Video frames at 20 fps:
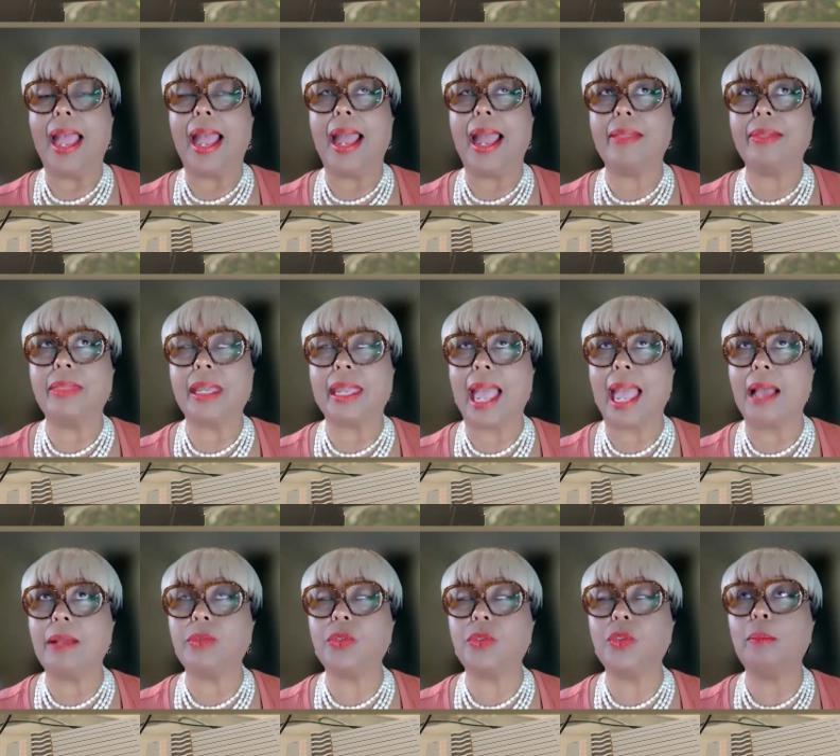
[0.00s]
And the
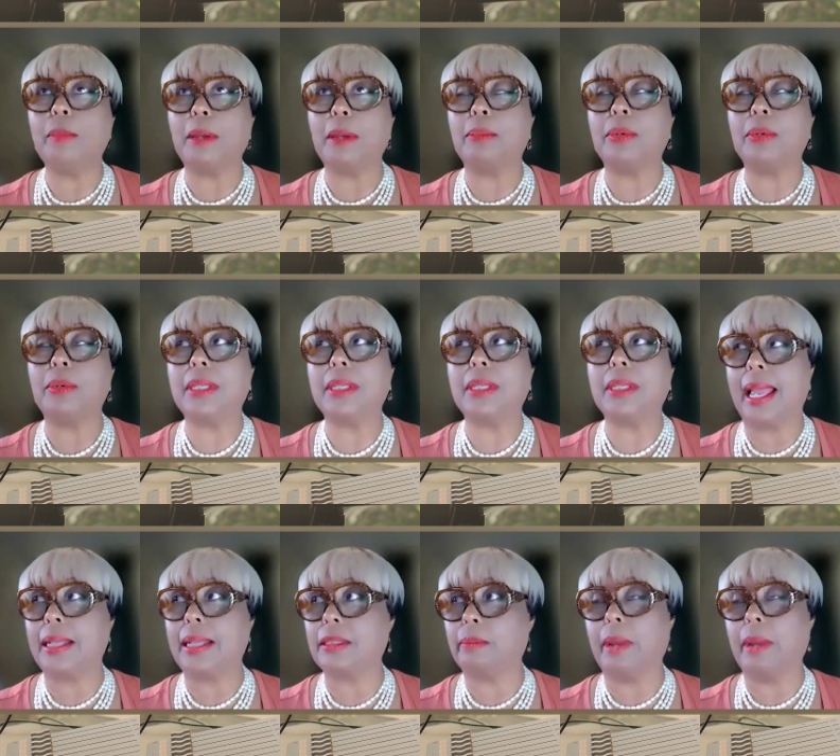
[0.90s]
council members,
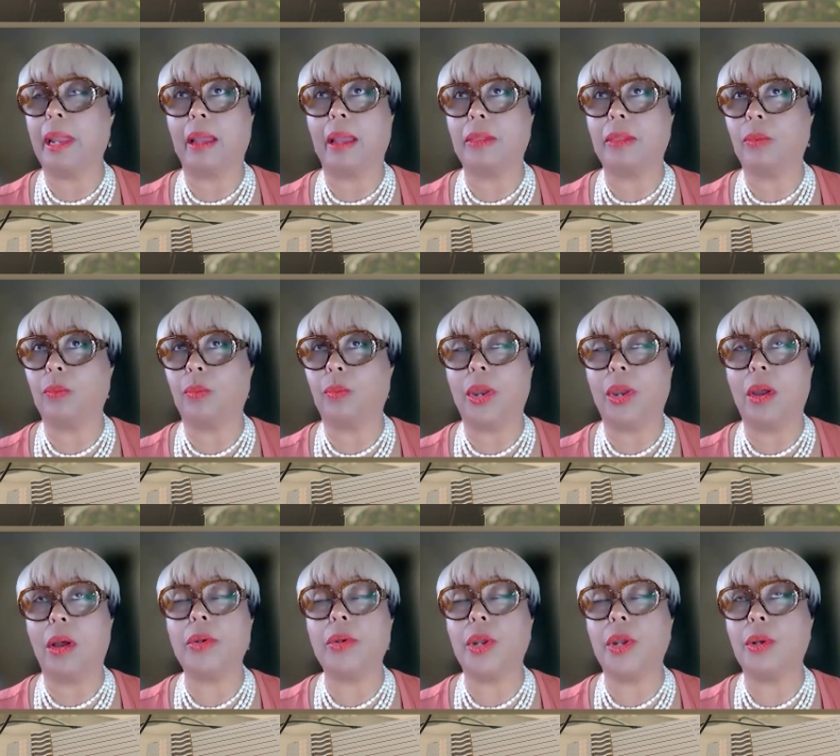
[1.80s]
as we
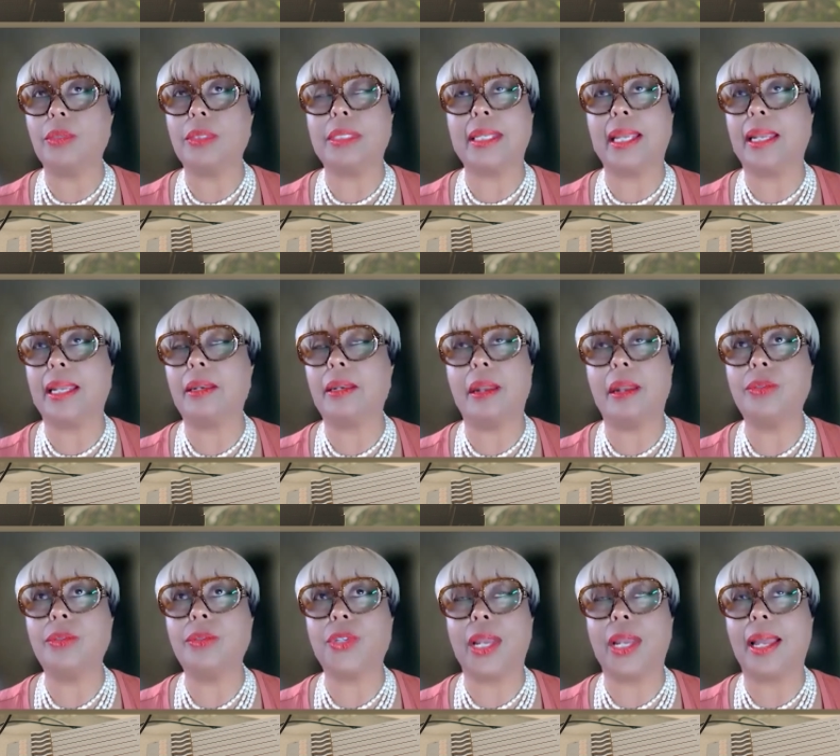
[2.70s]
all know, said,
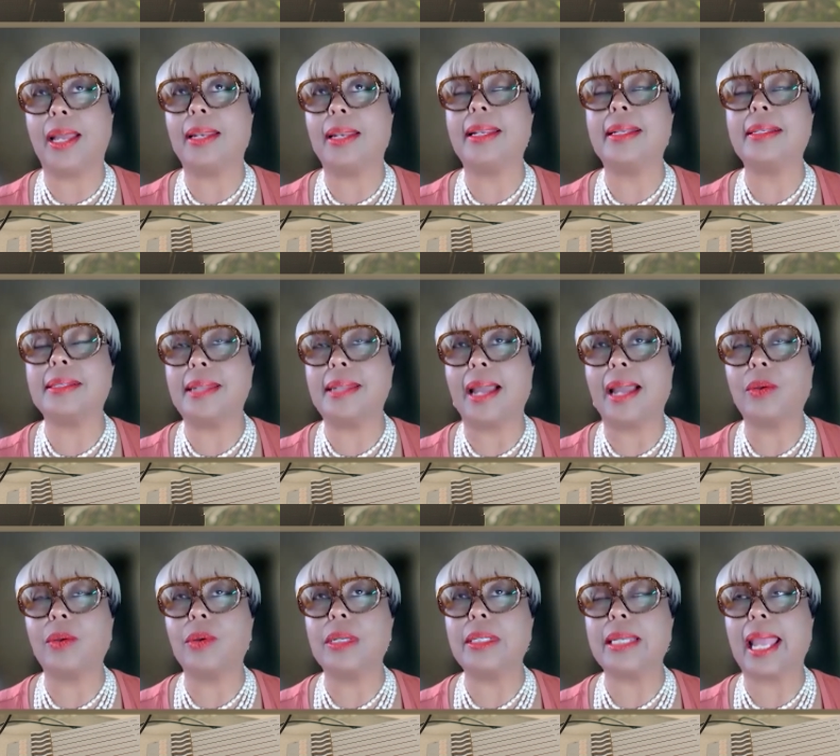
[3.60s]
no, John, it's
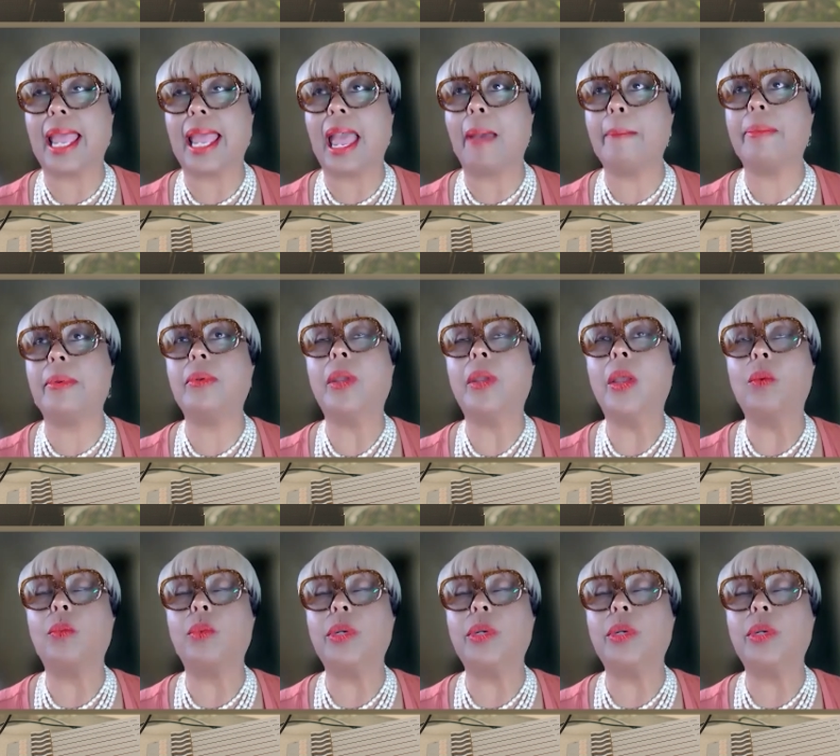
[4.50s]
not going to happen.